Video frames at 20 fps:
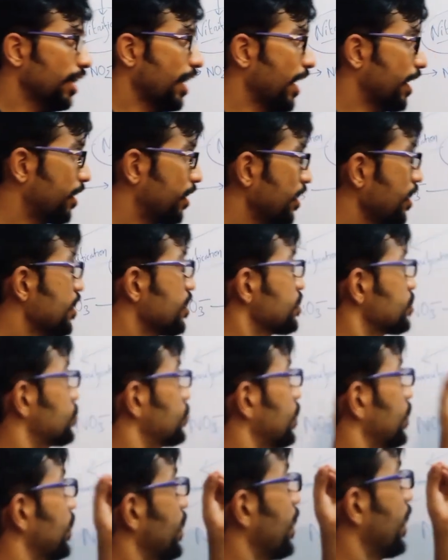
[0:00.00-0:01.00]
at last
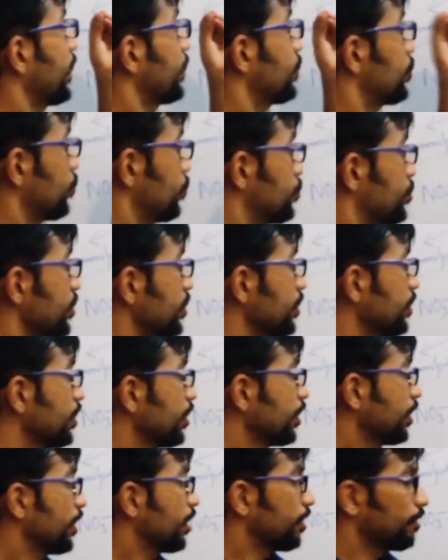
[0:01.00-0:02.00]
the nitrogen
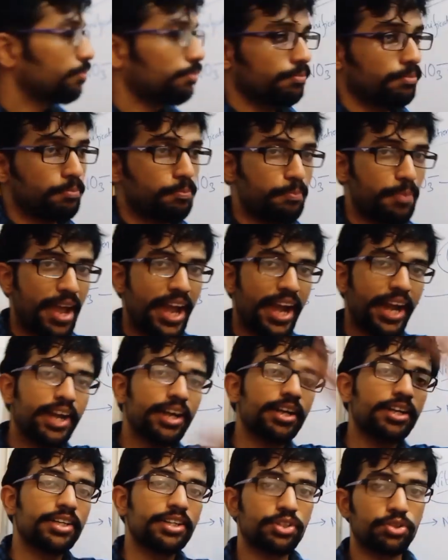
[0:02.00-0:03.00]

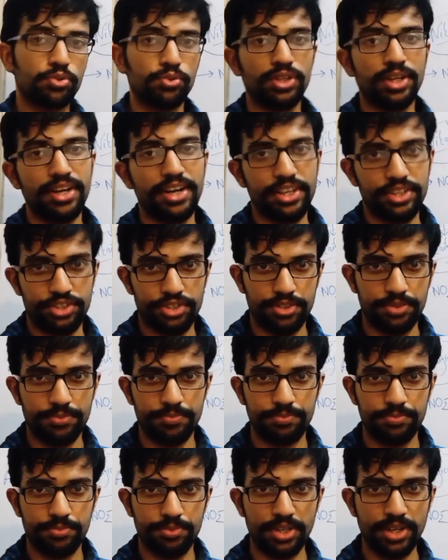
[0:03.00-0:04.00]
back to the nature.
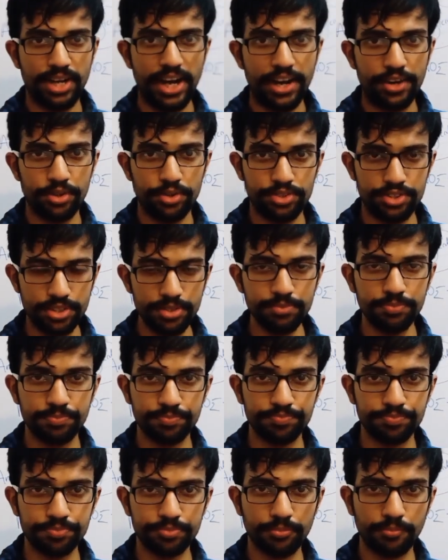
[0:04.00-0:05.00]
The
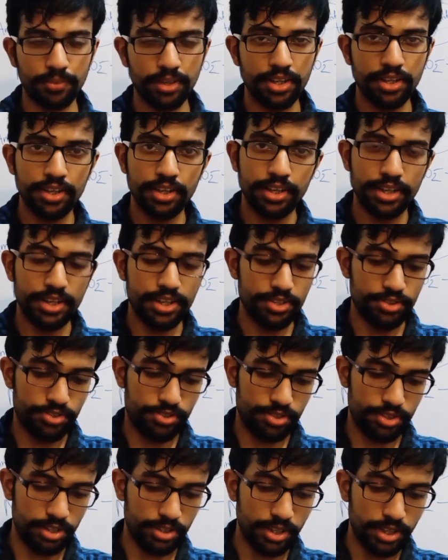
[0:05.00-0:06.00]
nitrogen
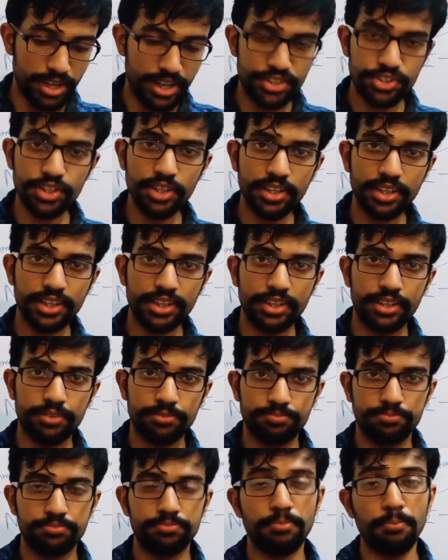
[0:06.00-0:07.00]
is the nature
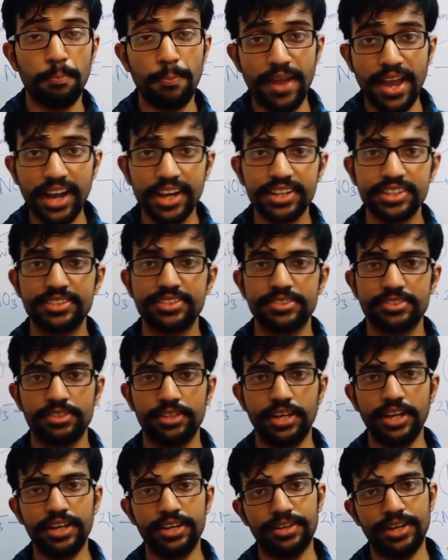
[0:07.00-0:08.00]
backs
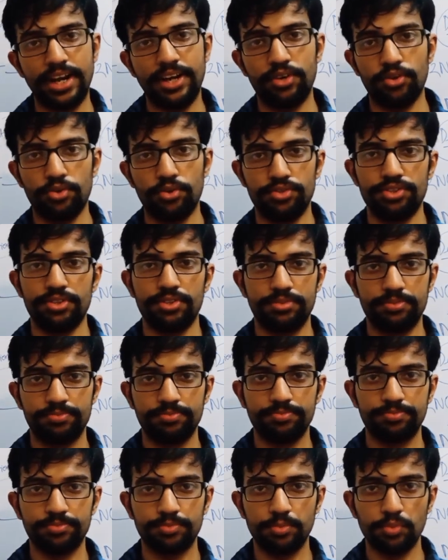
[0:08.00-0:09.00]
it nitrogen.
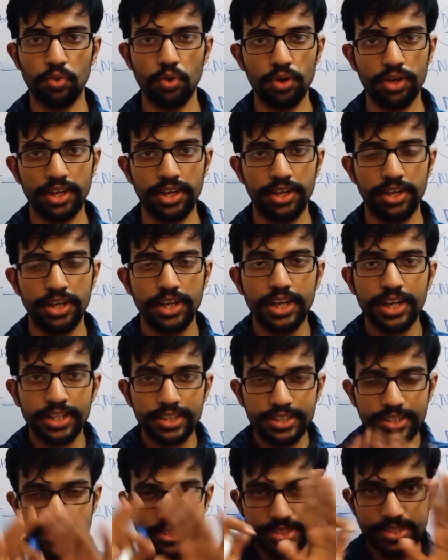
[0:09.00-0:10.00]
Okay,
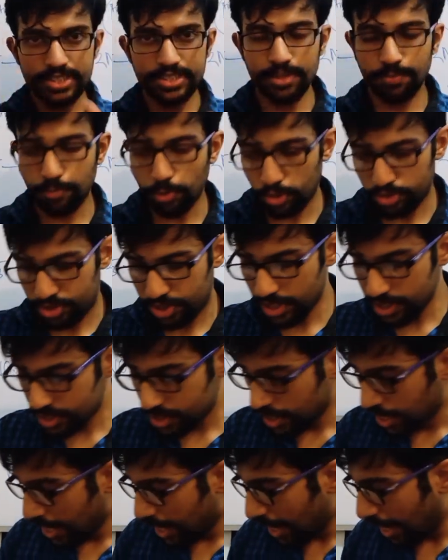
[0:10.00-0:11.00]
this is the
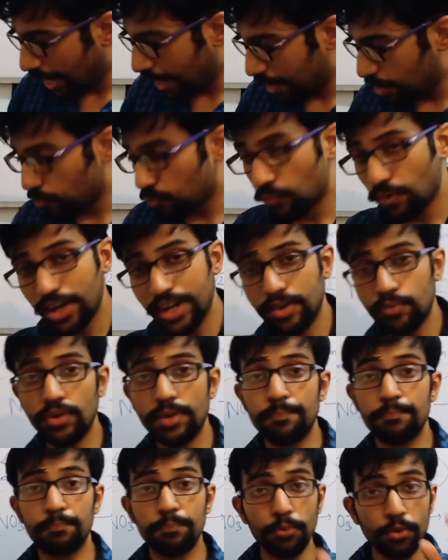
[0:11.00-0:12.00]
process, and when
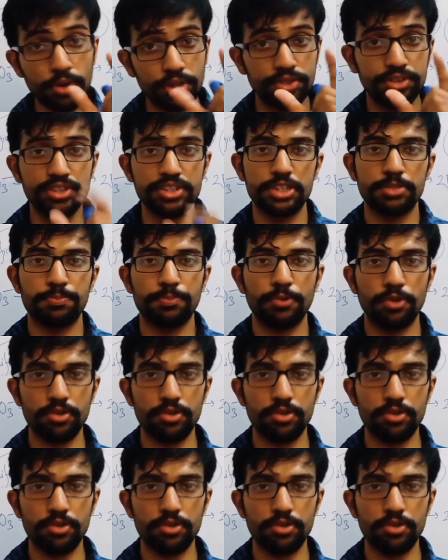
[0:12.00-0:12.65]
we put this